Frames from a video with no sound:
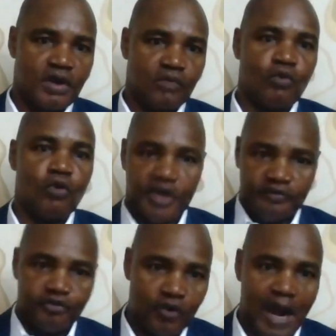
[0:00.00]
We'll
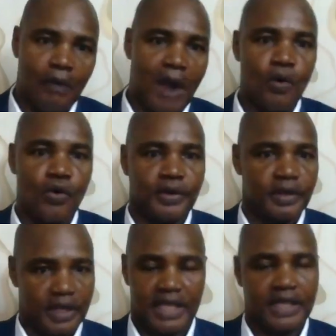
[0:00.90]
give you our own.
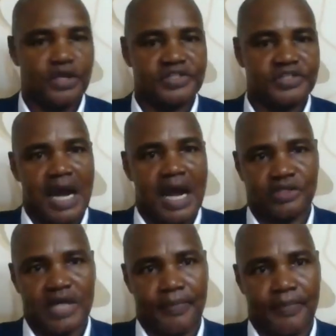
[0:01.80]
It doesn't
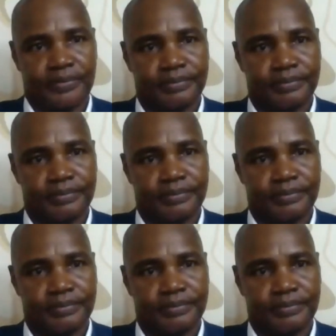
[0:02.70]
actually happen.